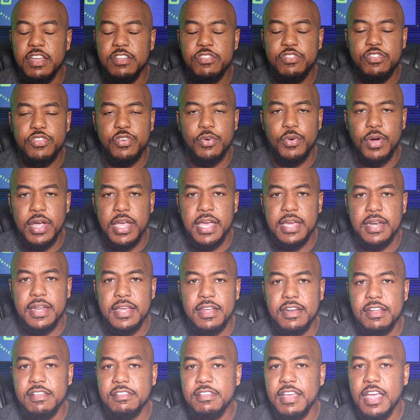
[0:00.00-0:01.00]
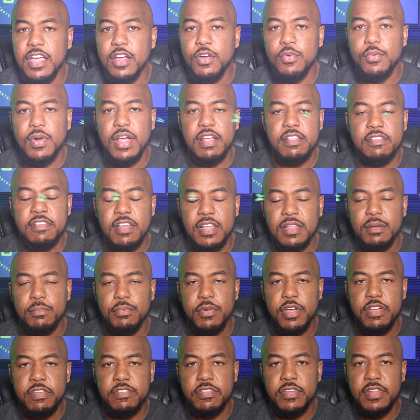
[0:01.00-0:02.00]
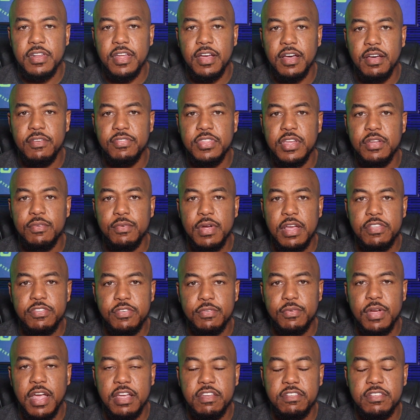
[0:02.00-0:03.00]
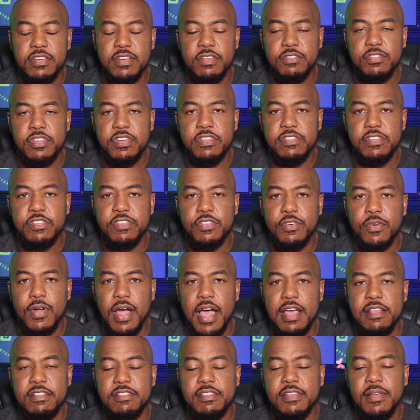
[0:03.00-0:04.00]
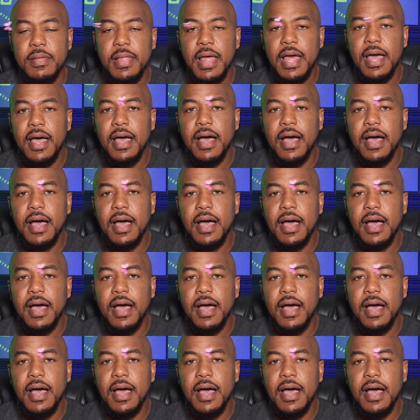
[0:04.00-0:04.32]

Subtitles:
Enjoy it. It is a great celebration of the resurrection of Jesus Christ.